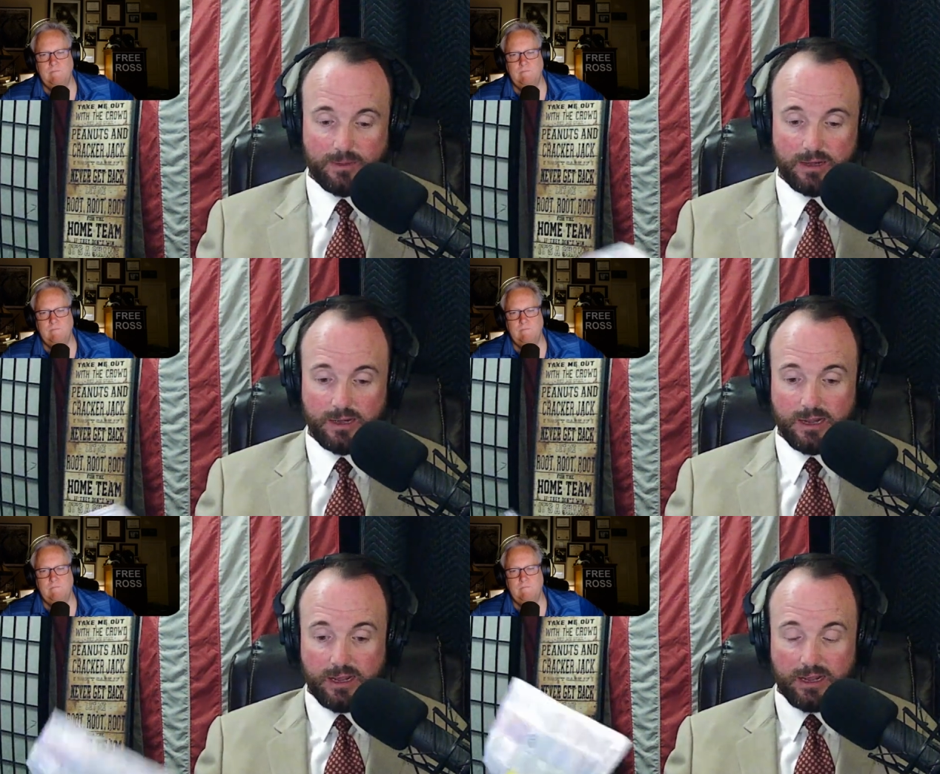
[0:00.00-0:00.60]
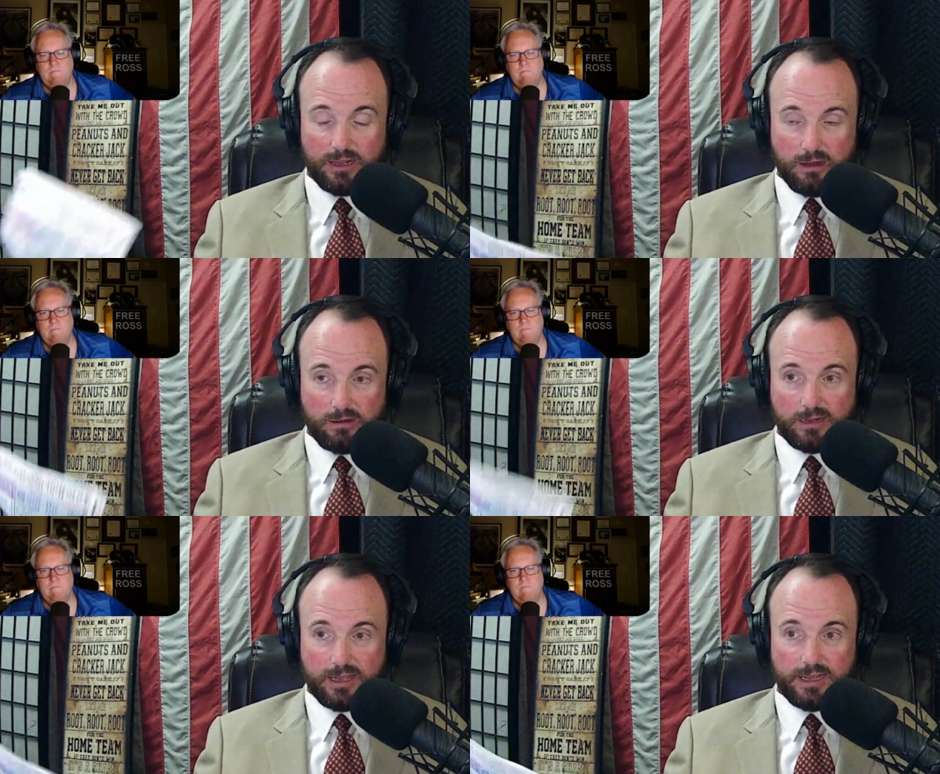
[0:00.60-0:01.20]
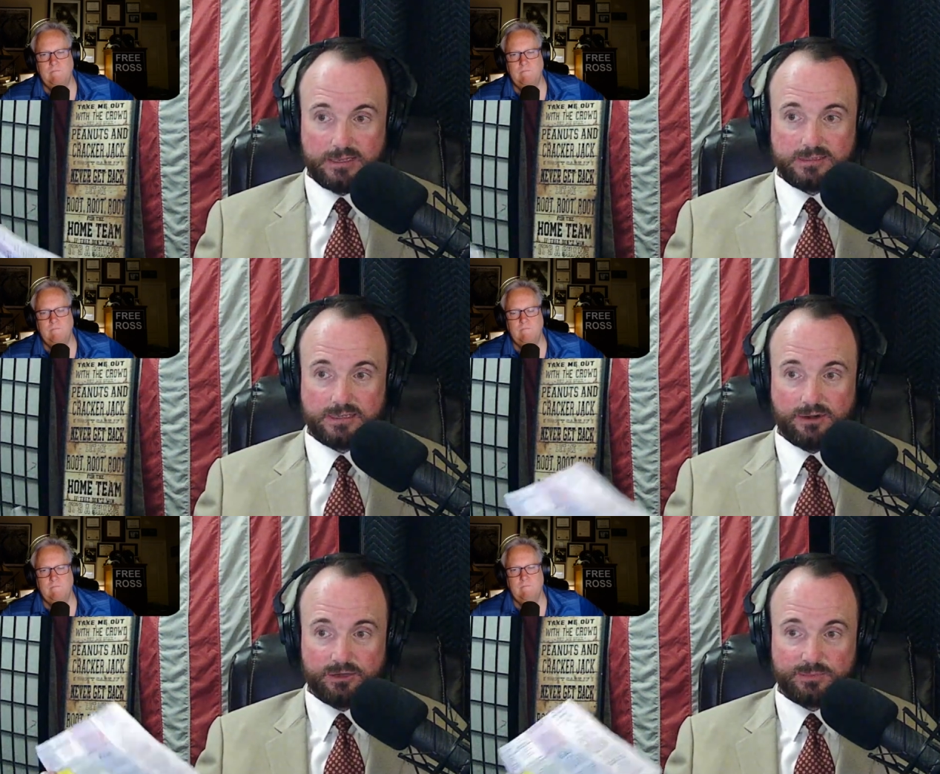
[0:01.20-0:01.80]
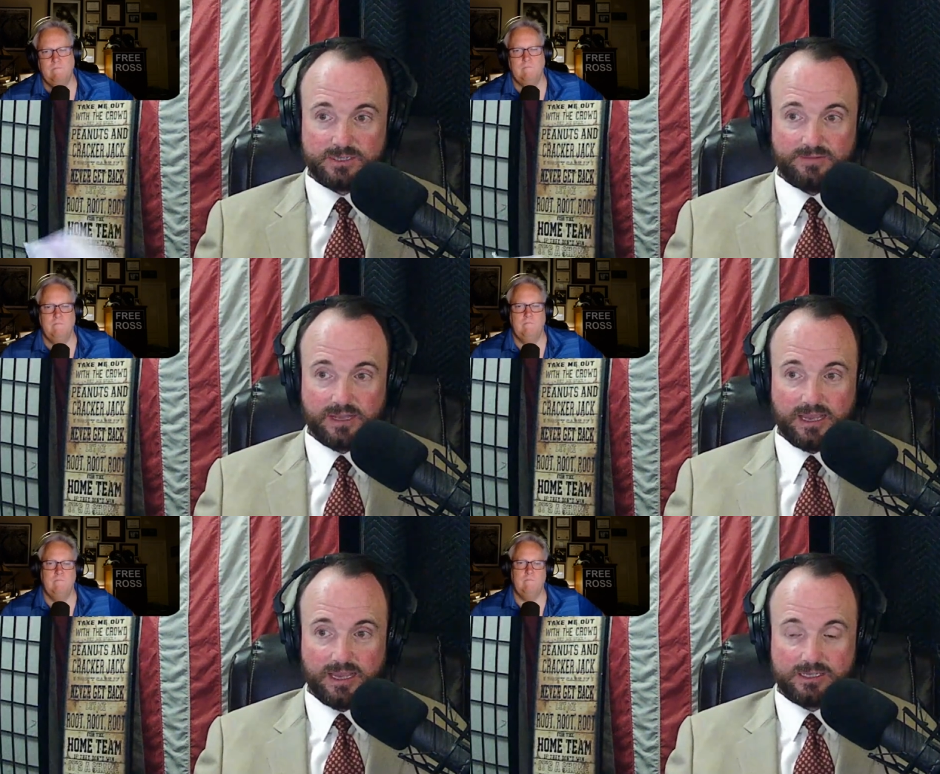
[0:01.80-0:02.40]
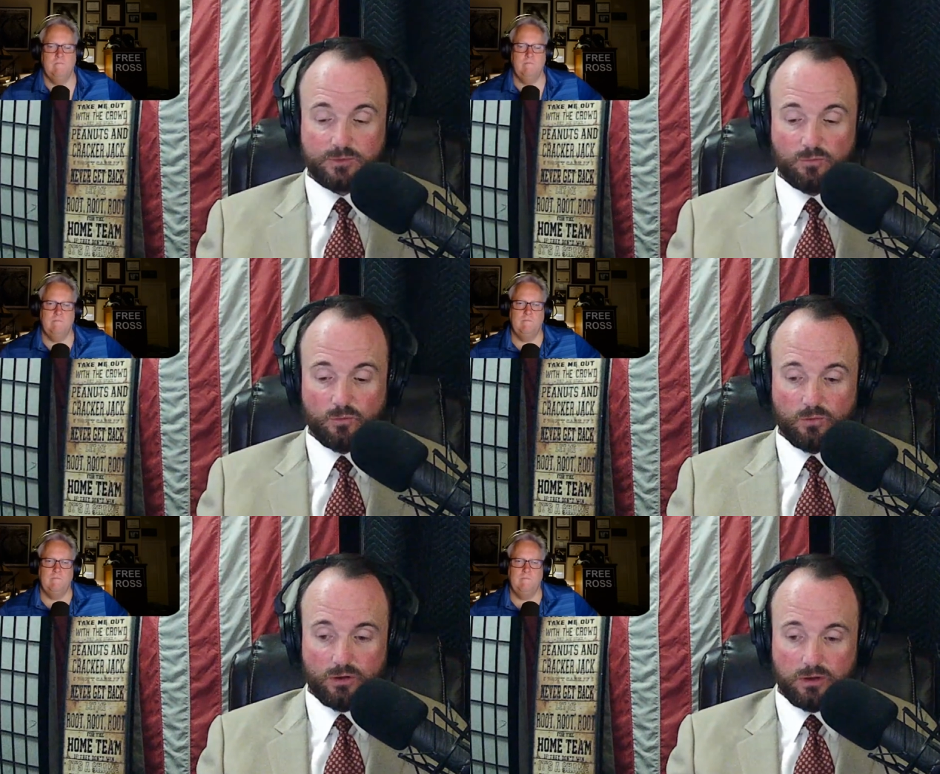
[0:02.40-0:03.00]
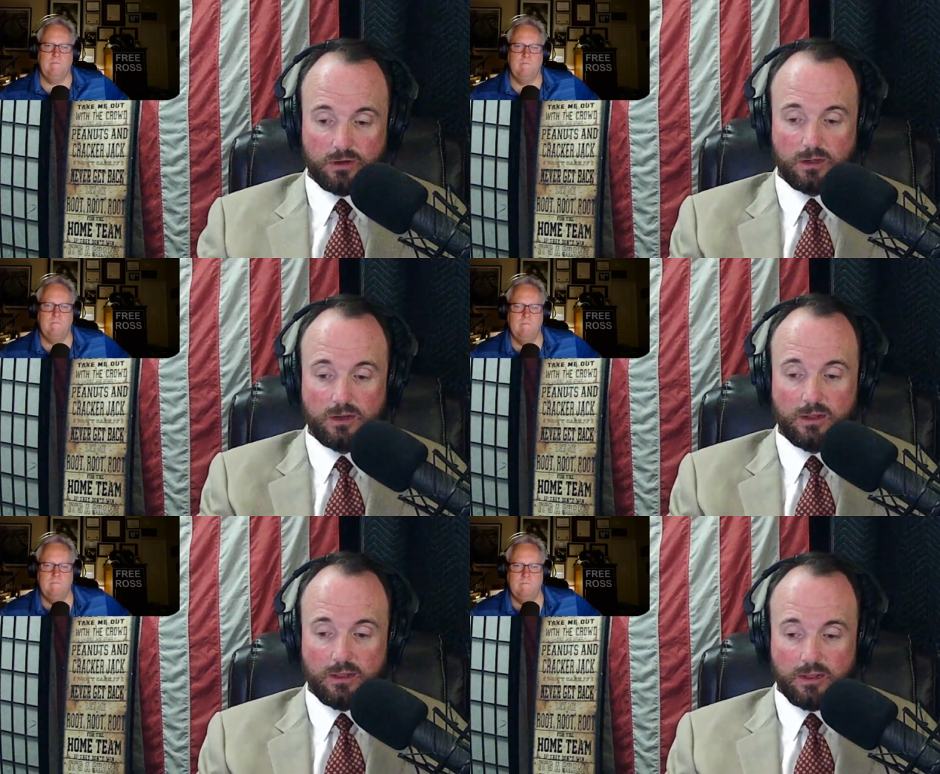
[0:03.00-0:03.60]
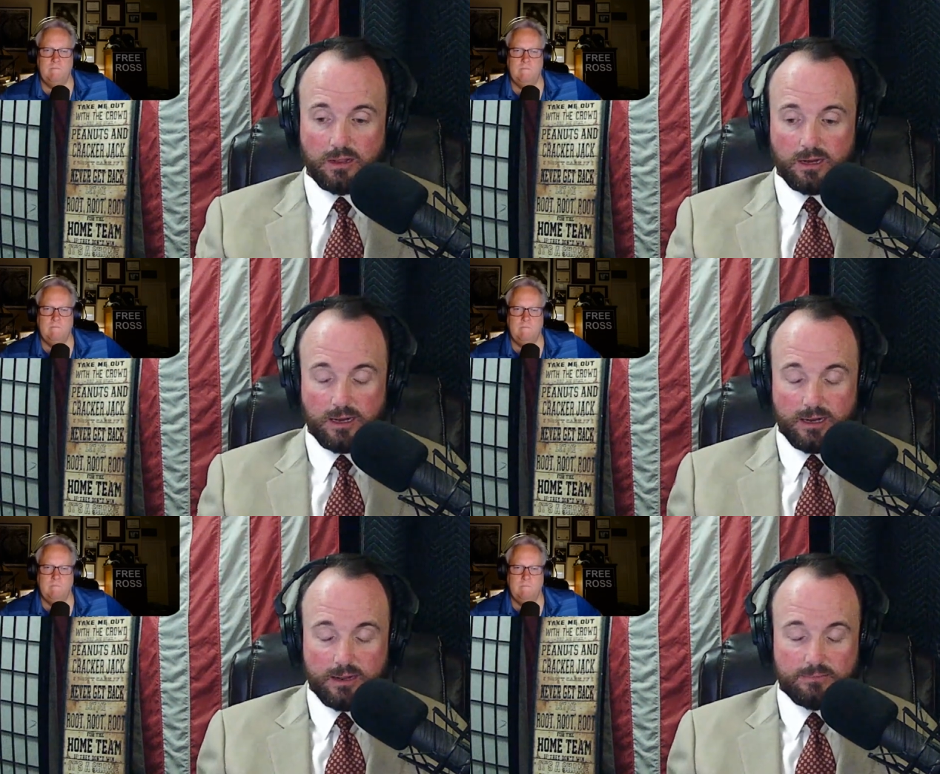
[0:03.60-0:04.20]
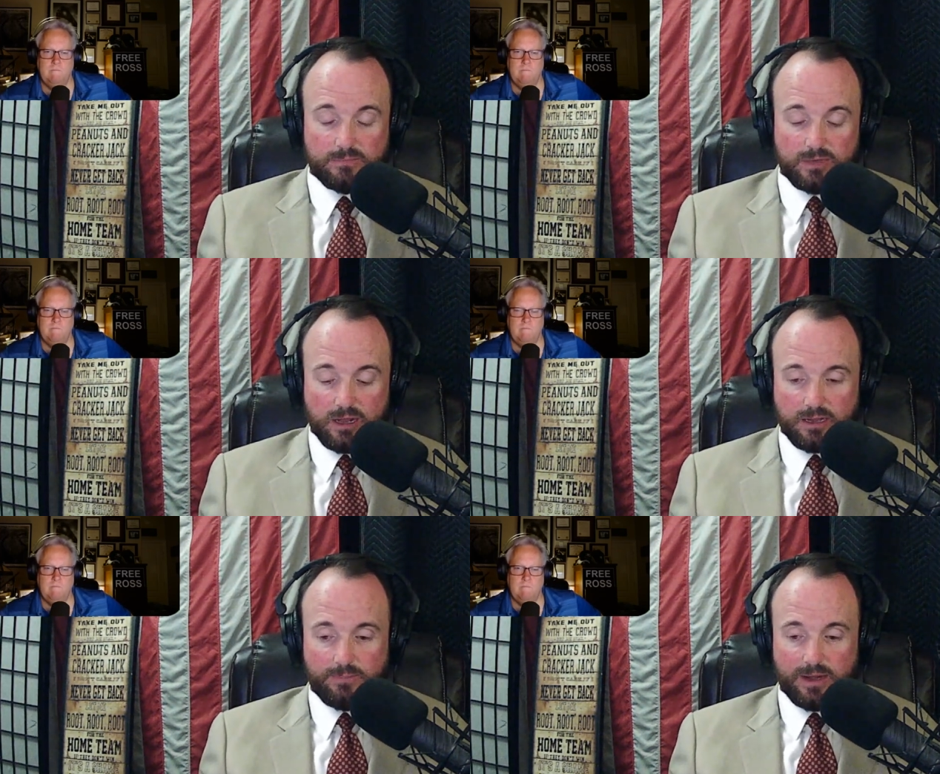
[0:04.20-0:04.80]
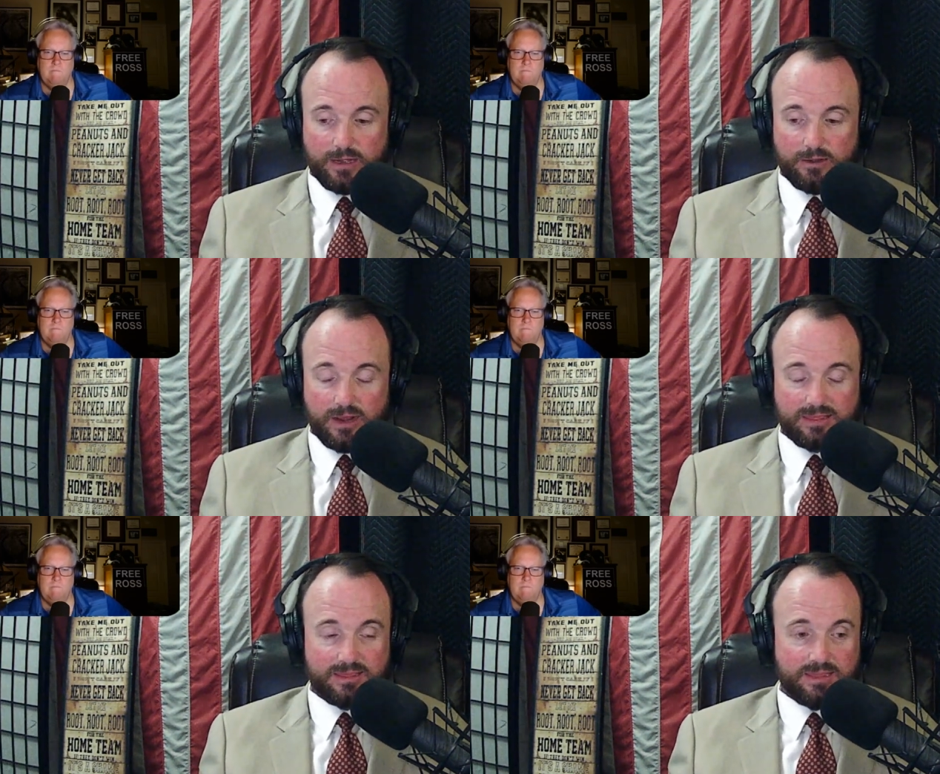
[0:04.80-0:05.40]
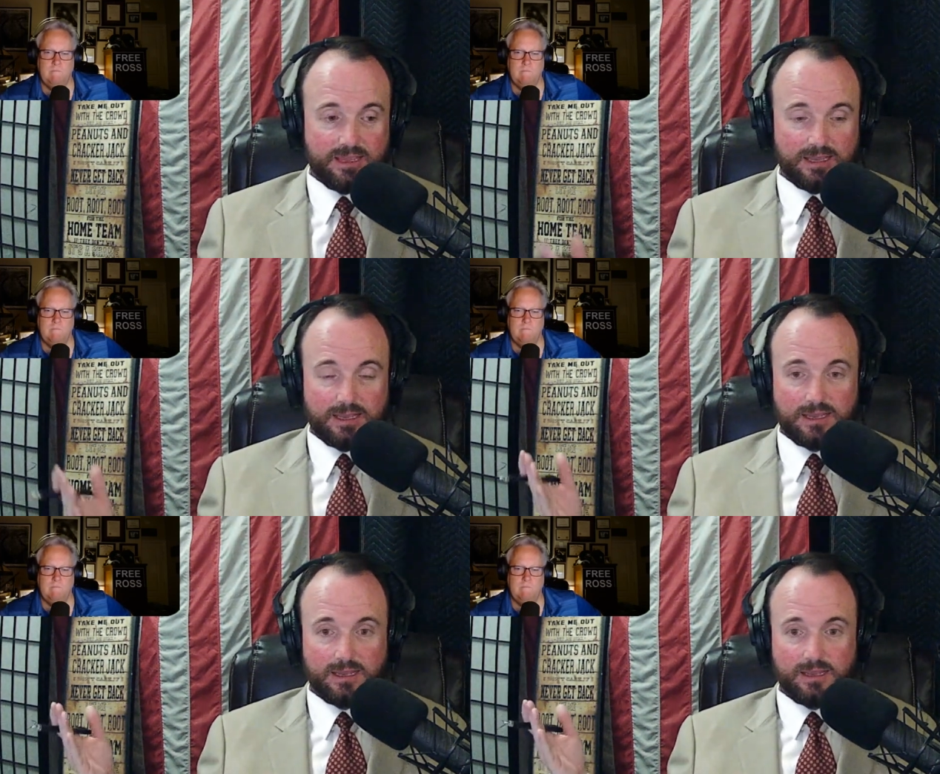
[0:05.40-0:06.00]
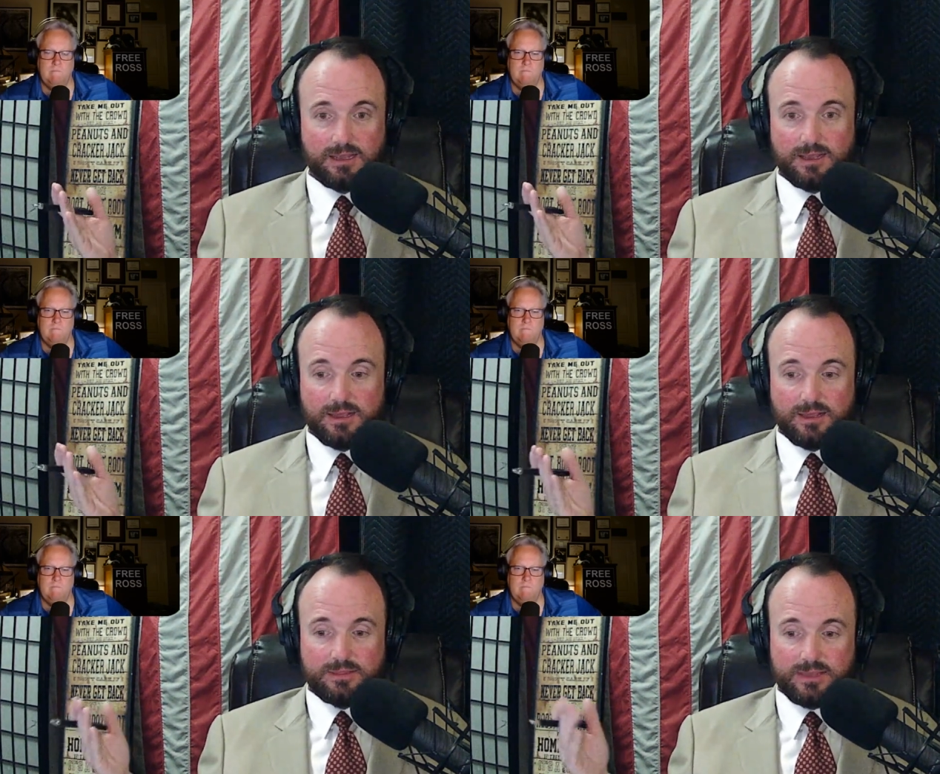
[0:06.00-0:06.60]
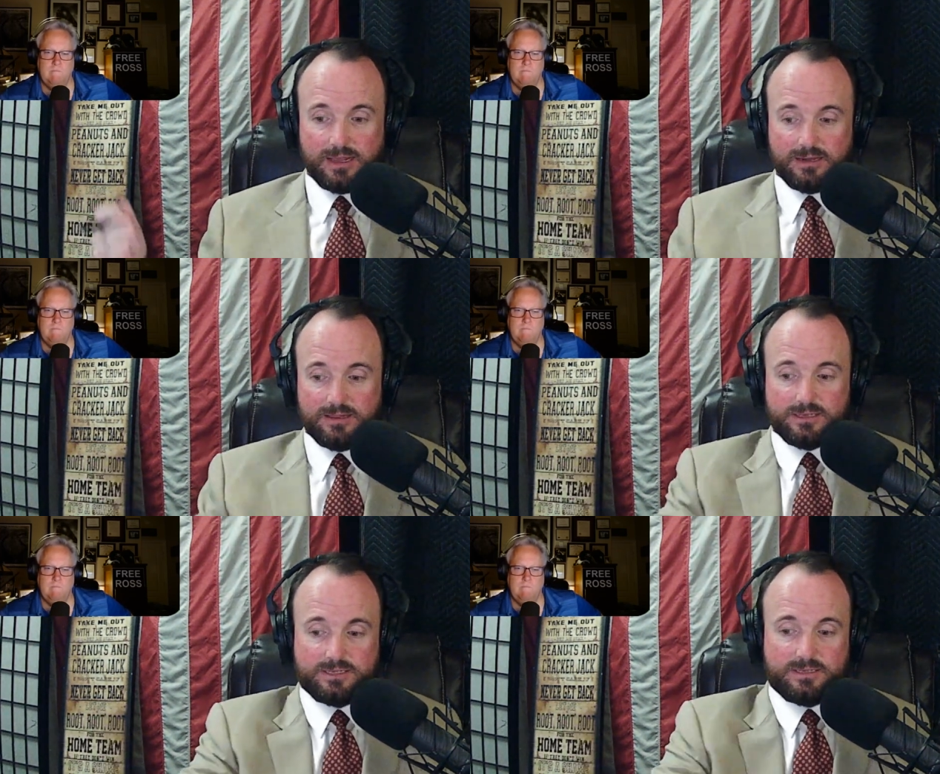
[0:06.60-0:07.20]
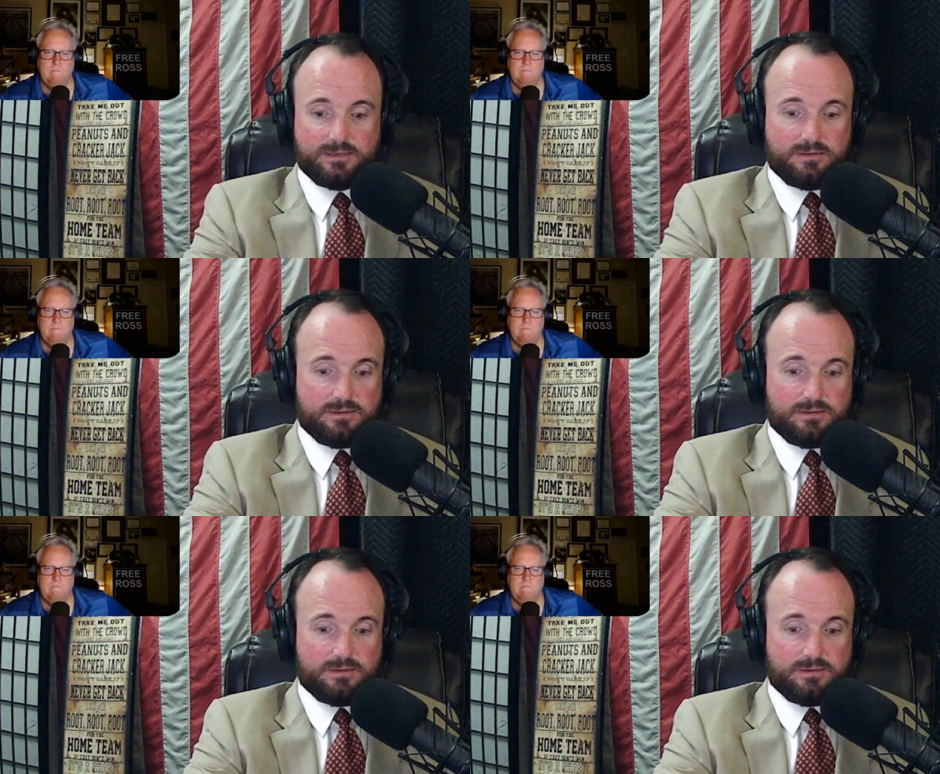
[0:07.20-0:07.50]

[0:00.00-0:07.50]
Speaker 1: But in our case, in our specific case, and what we're uh, talking about here, I think that this,